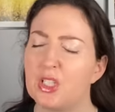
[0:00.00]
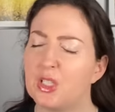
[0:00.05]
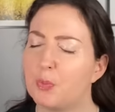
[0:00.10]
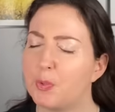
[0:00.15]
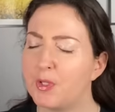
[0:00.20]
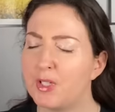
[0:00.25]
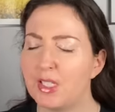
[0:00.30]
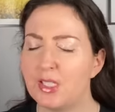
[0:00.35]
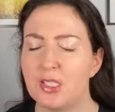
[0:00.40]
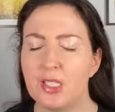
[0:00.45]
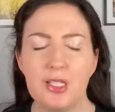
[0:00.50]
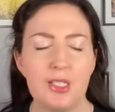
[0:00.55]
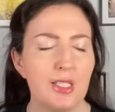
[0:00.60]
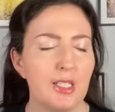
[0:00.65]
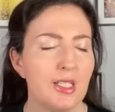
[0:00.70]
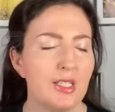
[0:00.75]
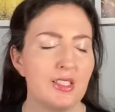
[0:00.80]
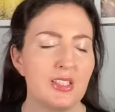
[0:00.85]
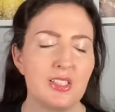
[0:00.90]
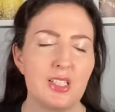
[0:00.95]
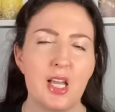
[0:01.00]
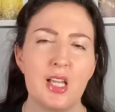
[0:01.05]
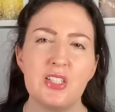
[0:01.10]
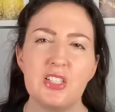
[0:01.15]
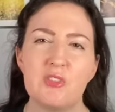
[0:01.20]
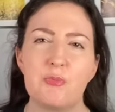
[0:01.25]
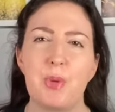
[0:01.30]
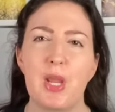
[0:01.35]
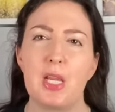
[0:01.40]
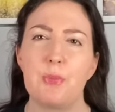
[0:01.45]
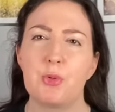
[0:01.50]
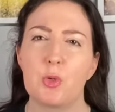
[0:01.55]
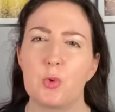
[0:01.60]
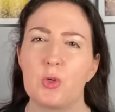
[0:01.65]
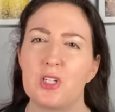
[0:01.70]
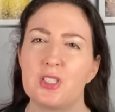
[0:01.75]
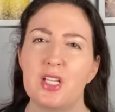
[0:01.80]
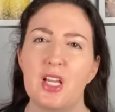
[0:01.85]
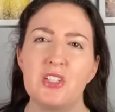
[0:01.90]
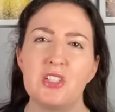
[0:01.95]
It's pretty tedious, tons of
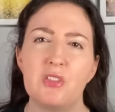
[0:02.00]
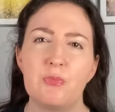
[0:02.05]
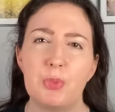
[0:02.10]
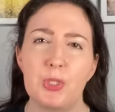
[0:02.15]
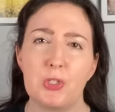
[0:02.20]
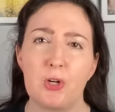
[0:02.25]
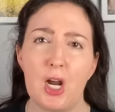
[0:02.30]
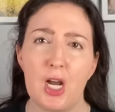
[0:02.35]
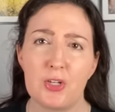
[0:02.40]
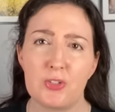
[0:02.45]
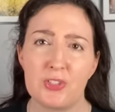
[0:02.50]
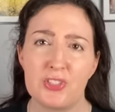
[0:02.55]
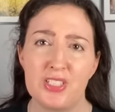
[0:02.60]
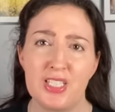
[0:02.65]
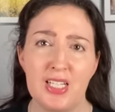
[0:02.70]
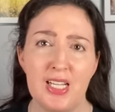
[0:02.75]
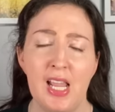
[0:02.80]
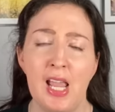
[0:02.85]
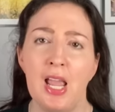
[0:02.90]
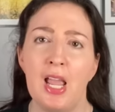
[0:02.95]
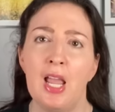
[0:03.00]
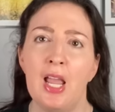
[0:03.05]
paperwork, tons of bureaucracy,